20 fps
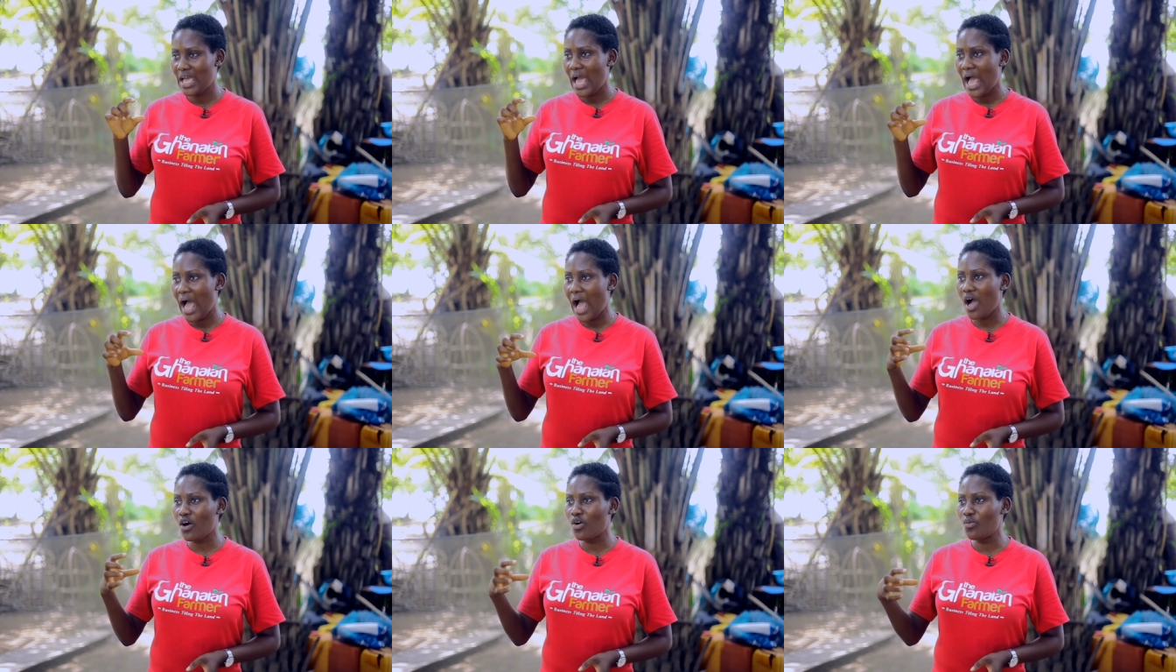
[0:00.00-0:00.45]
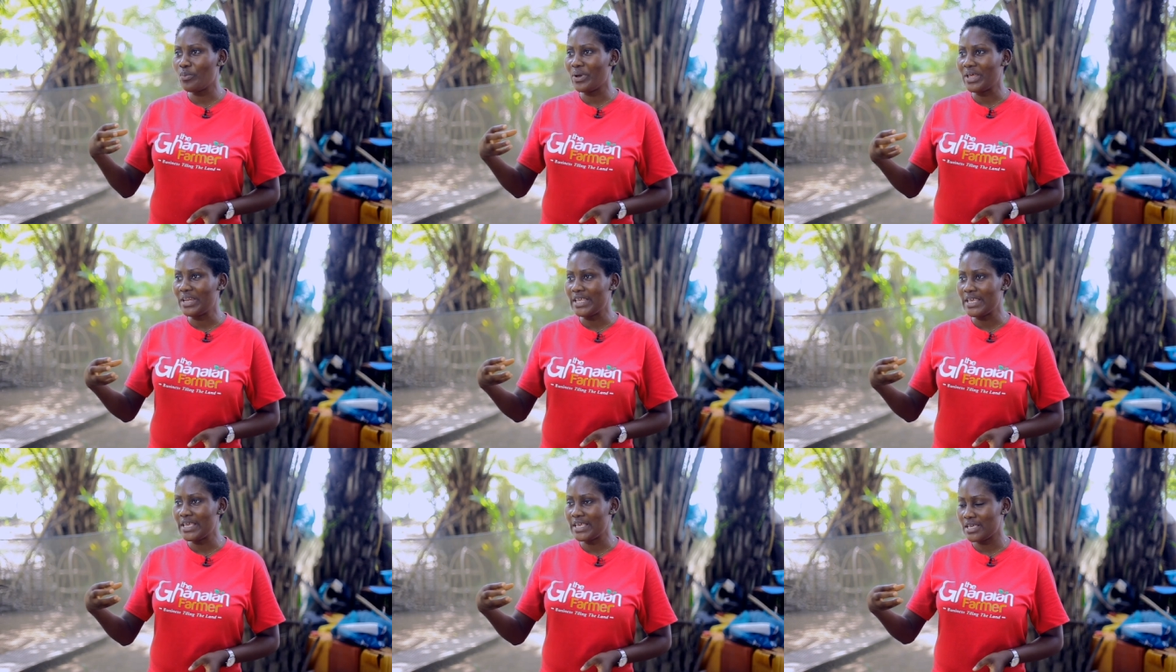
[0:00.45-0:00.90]
how
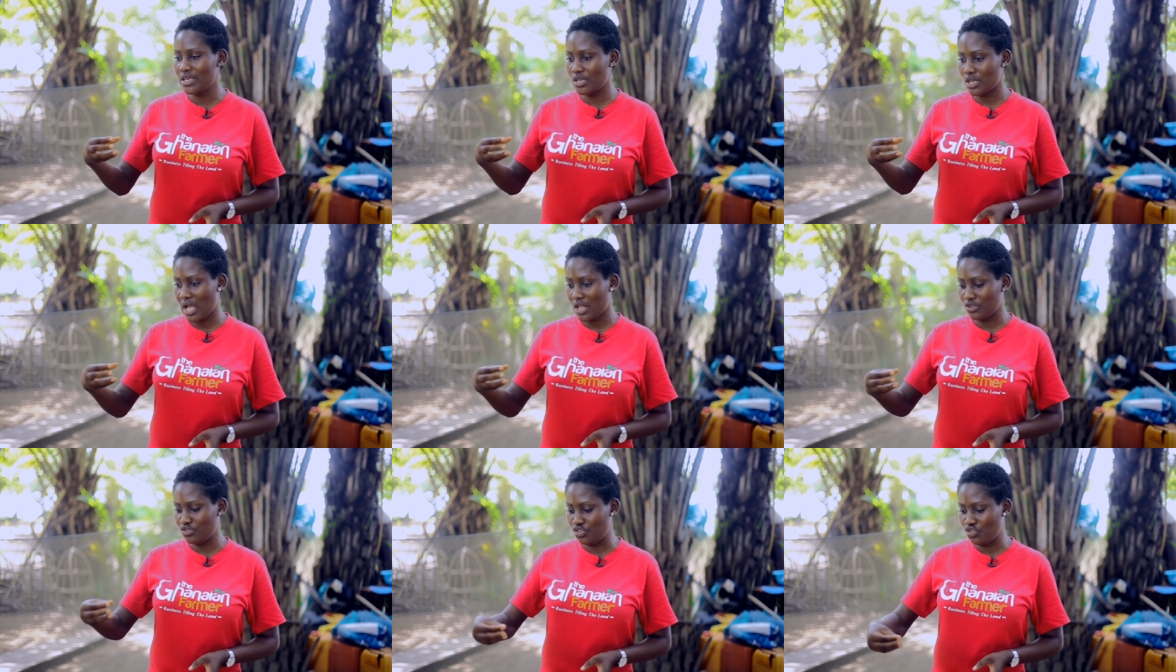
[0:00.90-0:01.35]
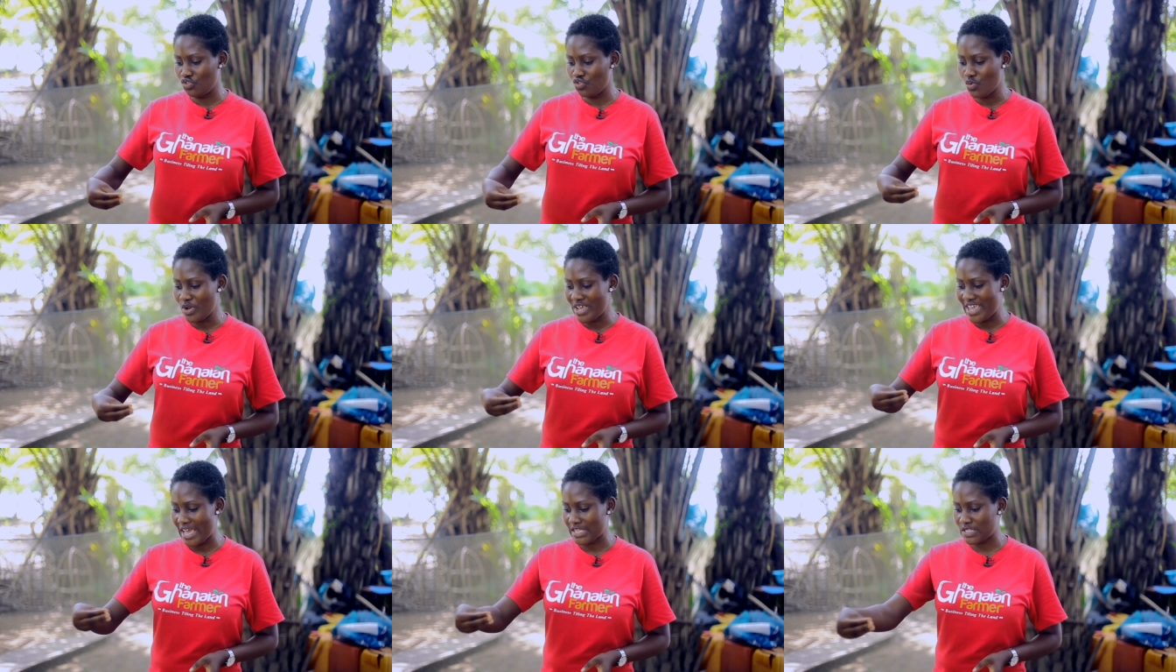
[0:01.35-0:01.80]
many do
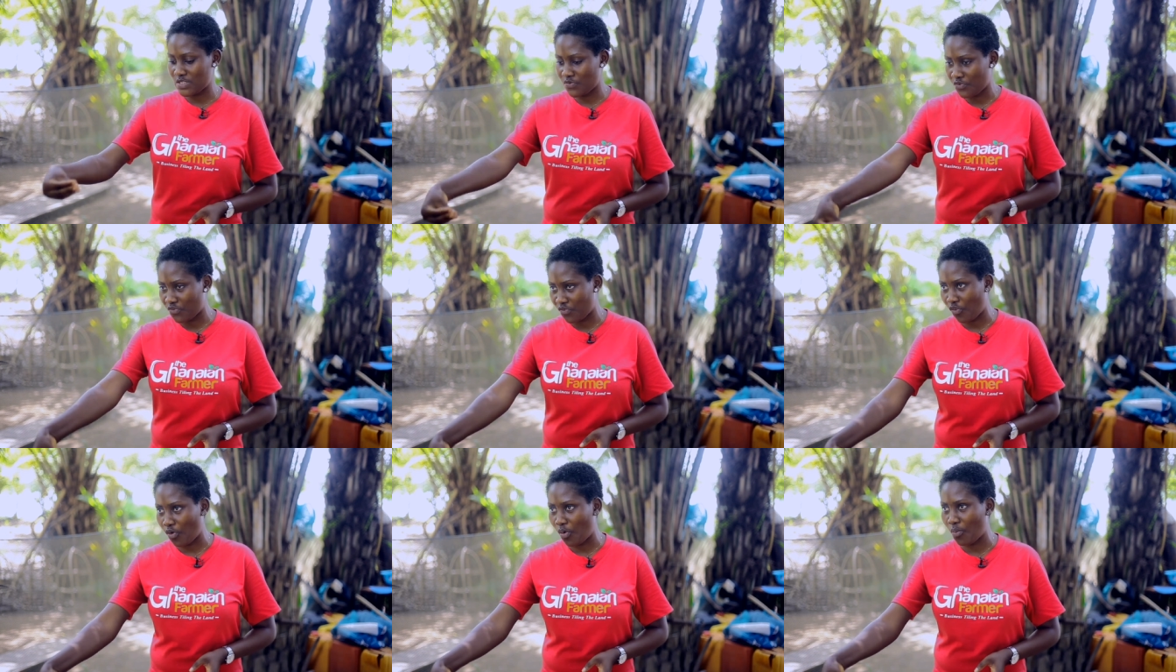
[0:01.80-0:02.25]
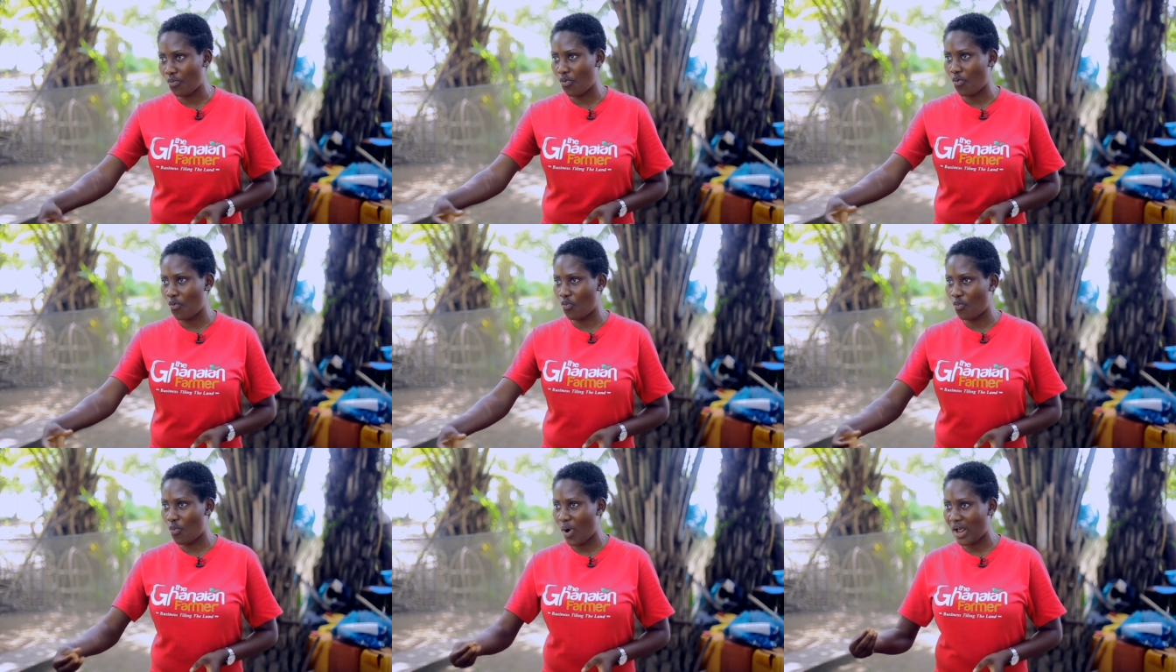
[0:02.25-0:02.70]
you get from
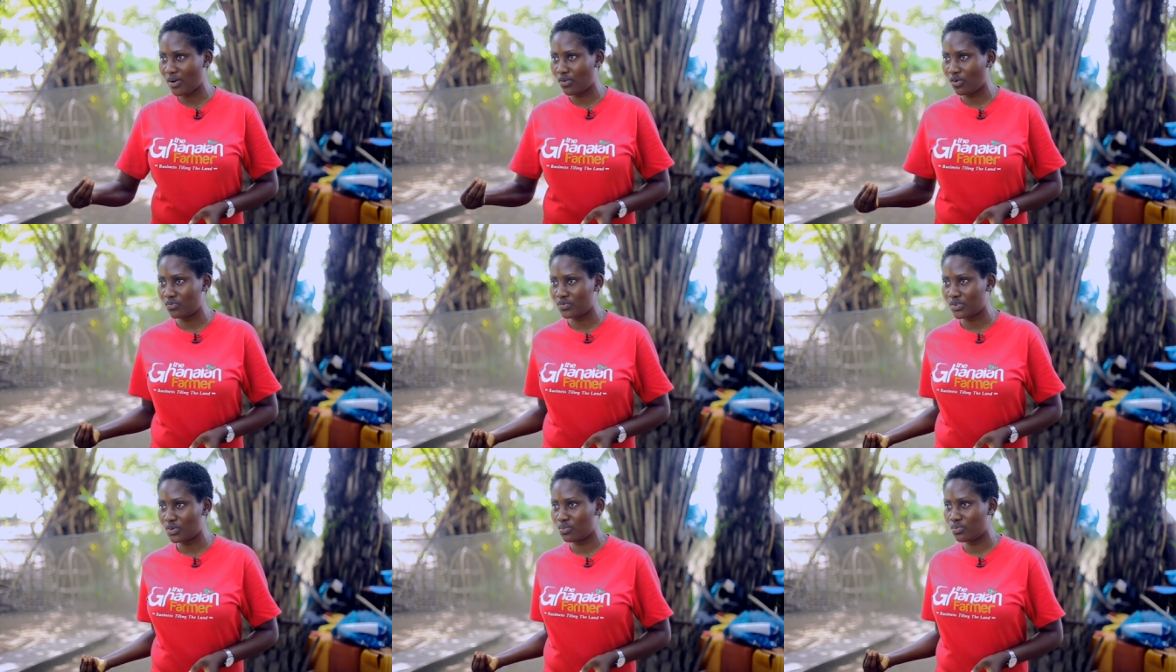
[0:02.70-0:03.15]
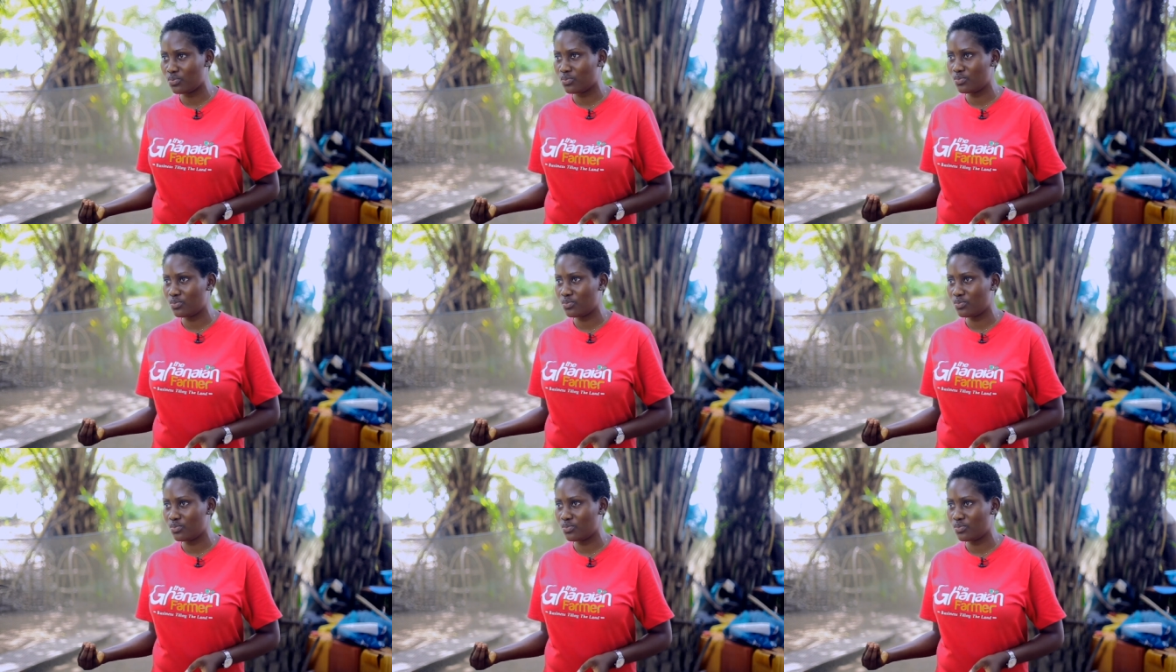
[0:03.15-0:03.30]
one of the